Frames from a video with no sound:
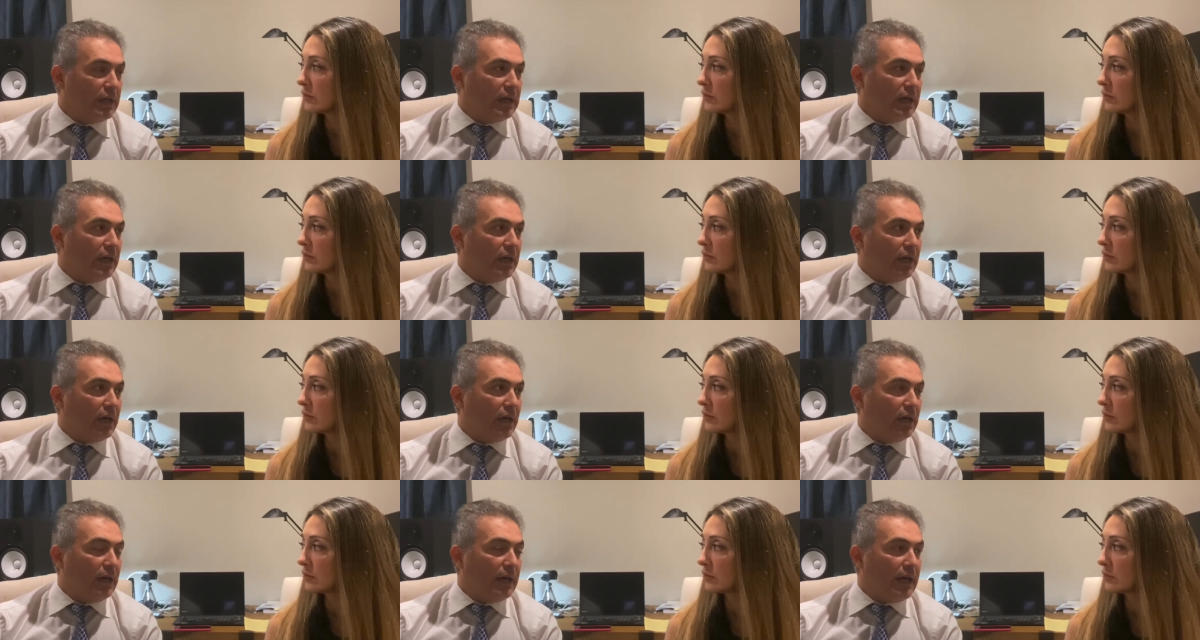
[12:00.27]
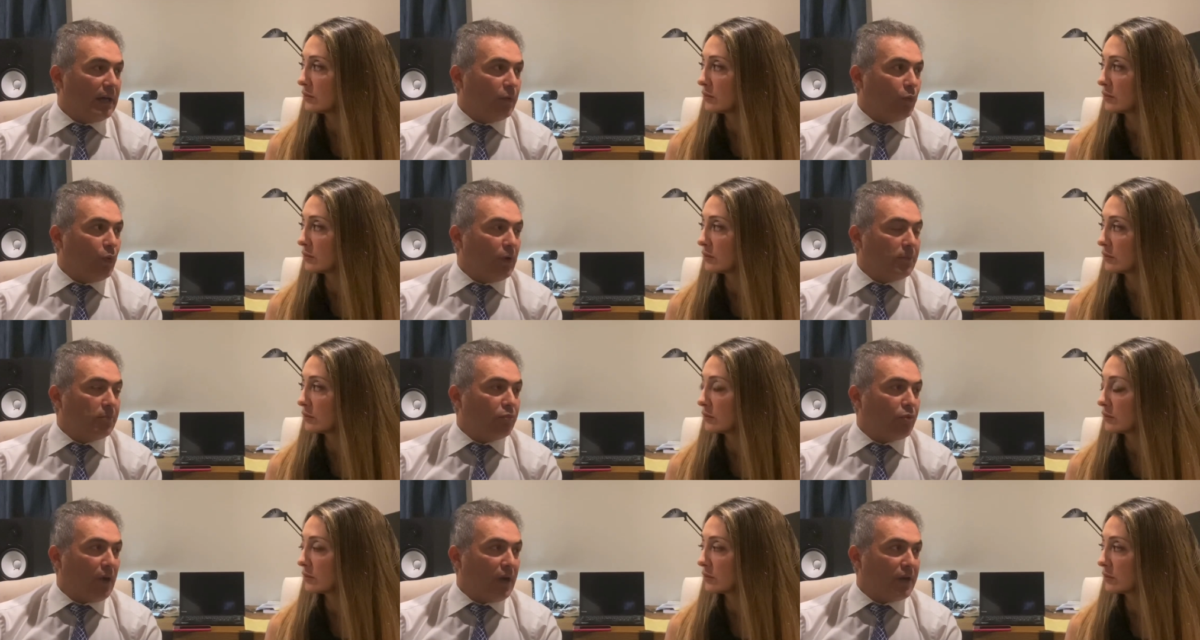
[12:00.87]
Speaker 1: uh, and
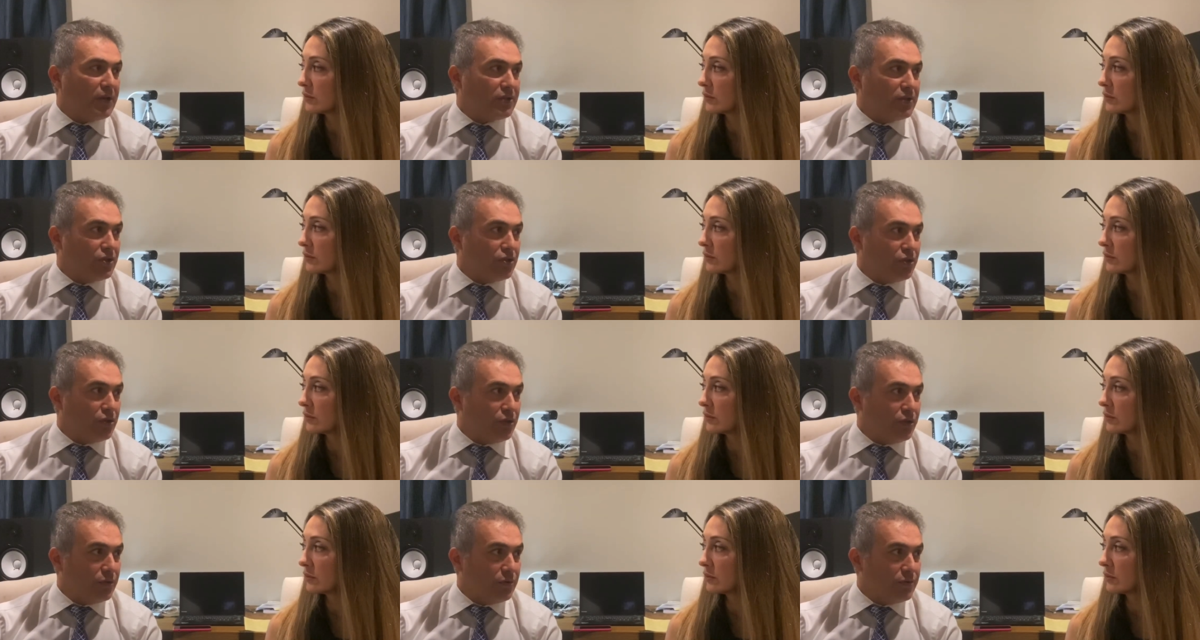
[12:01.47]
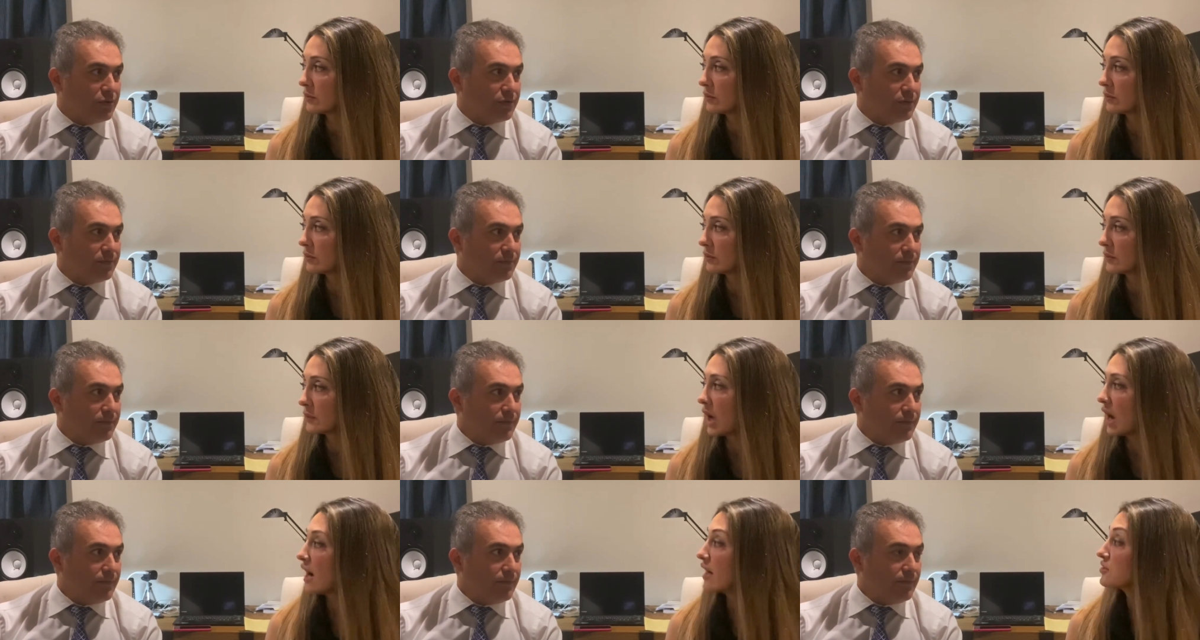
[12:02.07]
what products they should use?
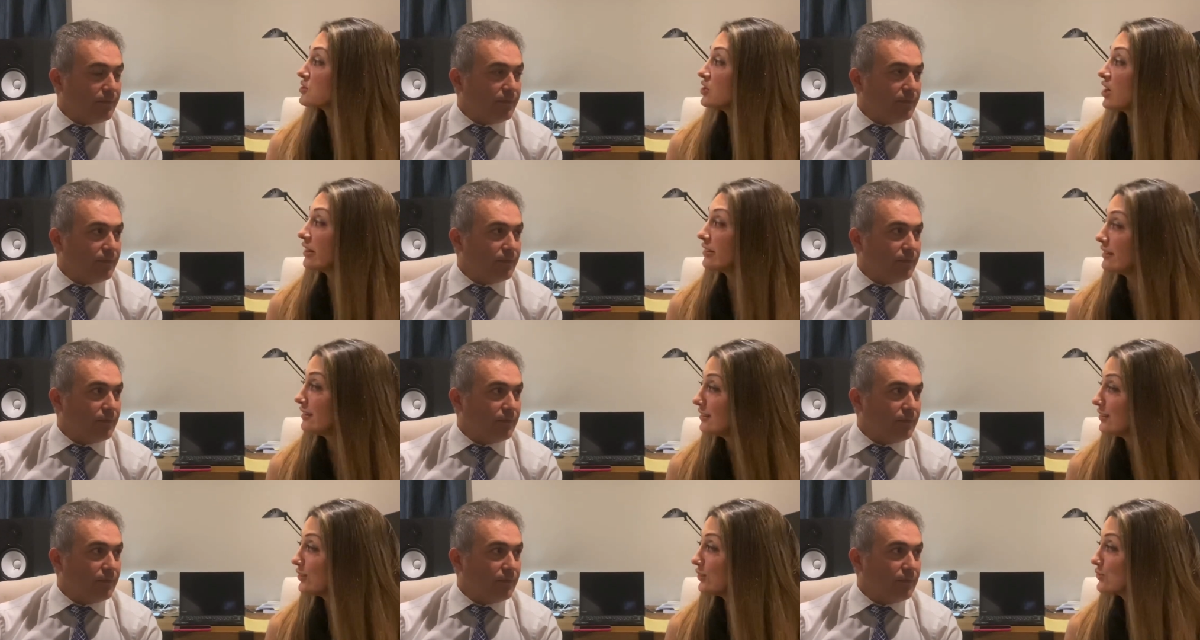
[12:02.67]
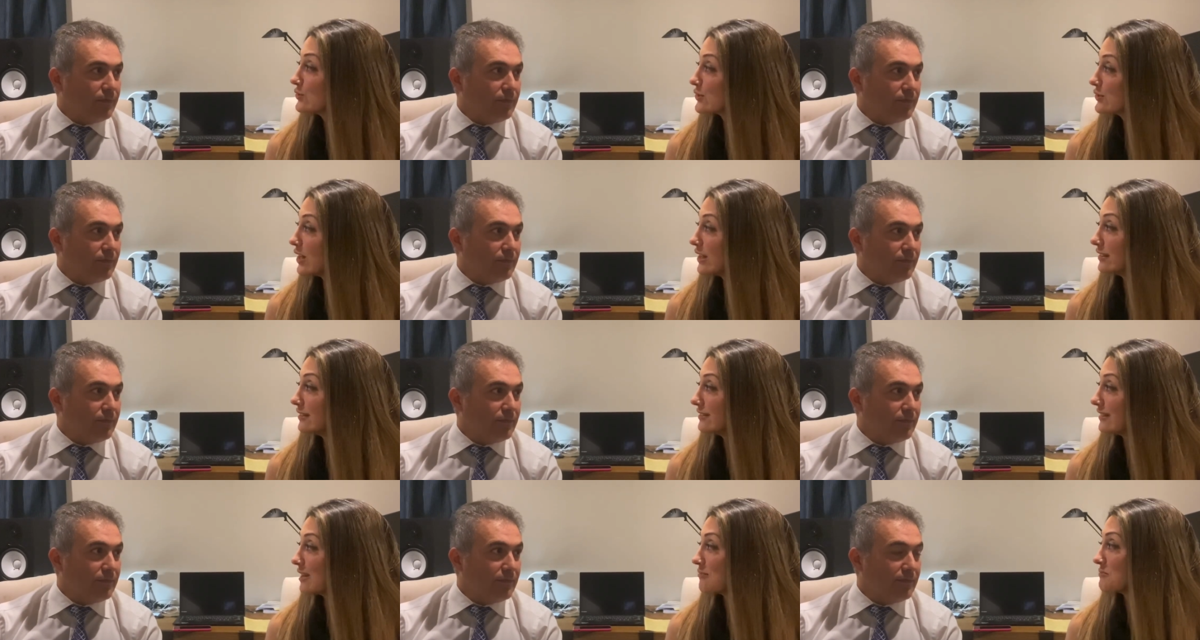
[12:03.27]
Speaker 2: Actually, I think you
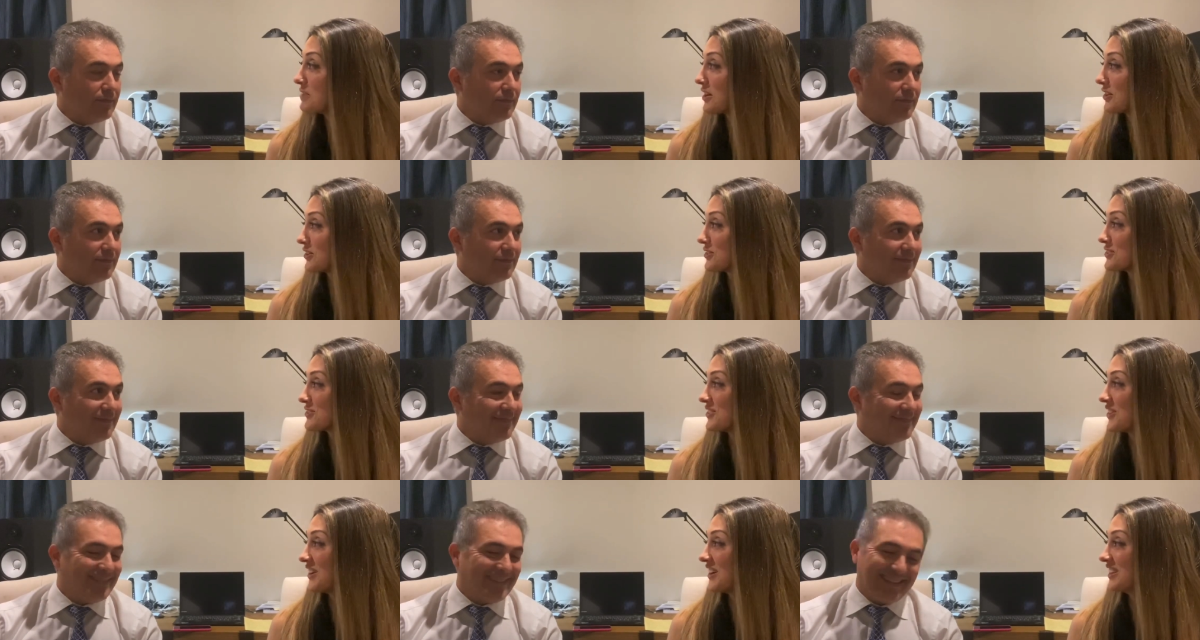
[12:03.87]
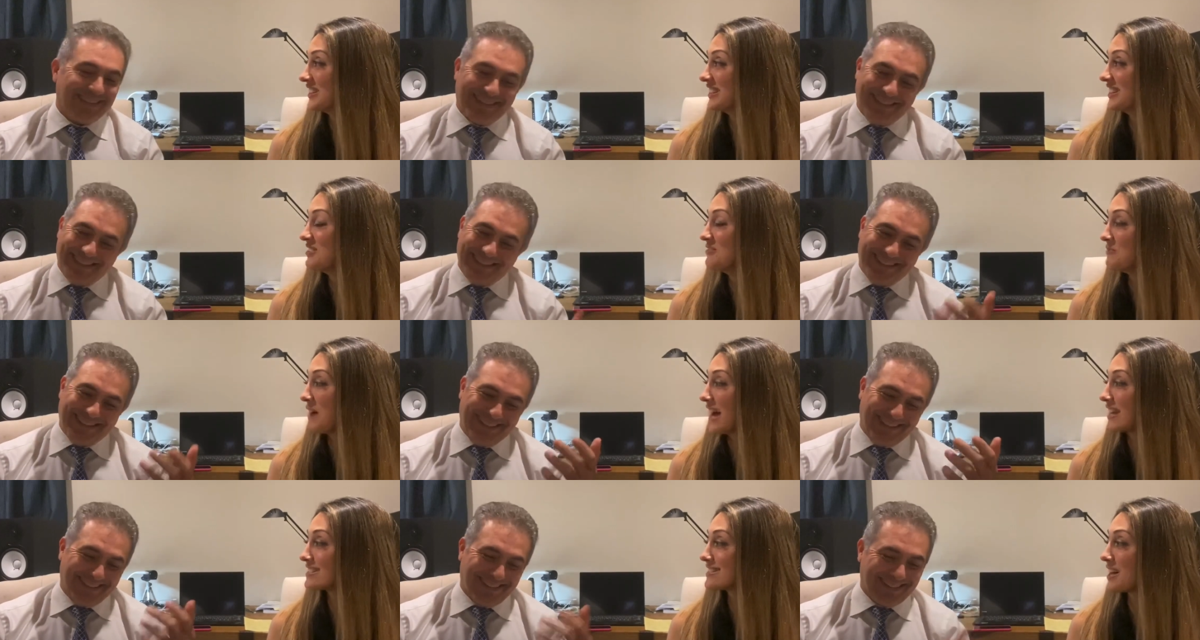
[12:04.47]
studied that better, so I'll
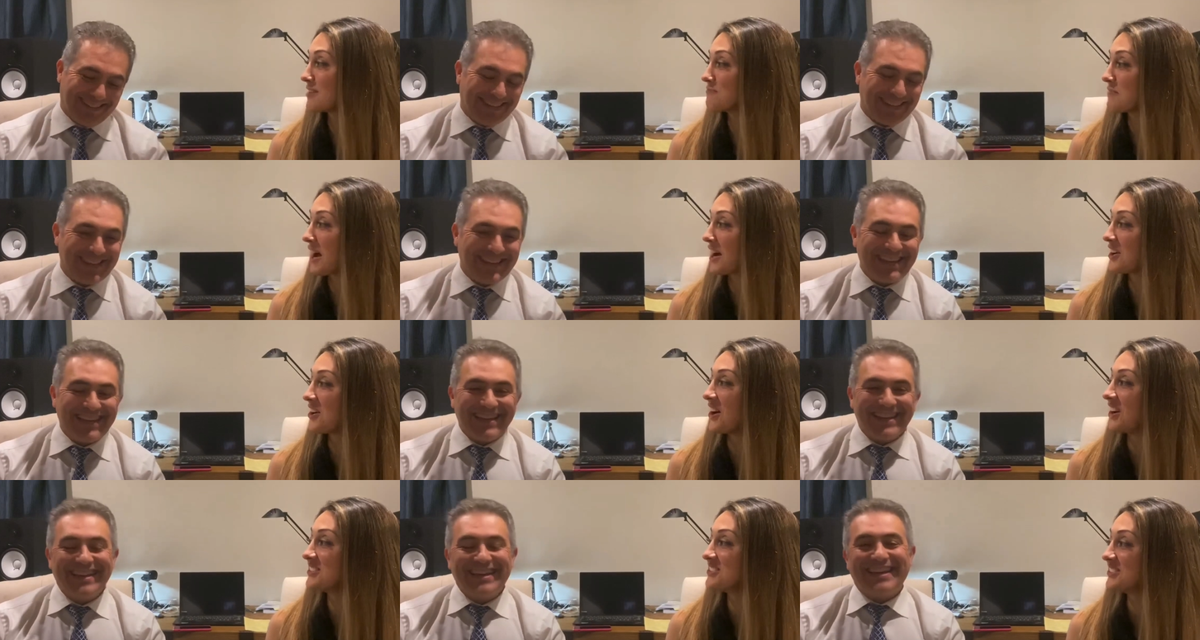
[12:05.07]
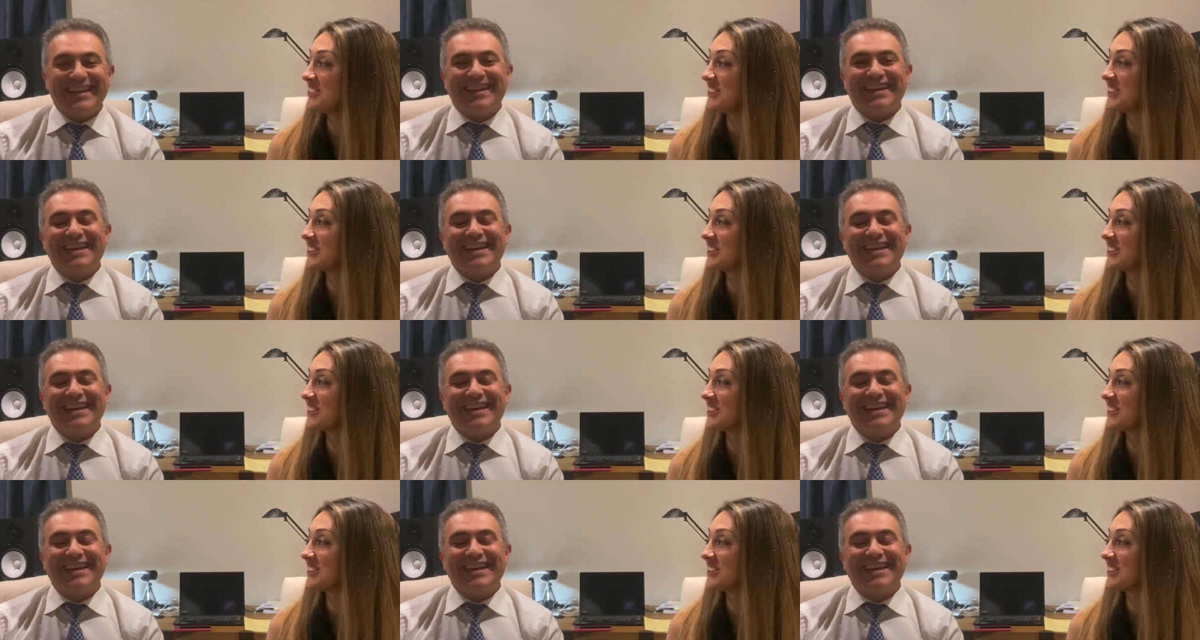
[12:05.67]
pass that back on to you.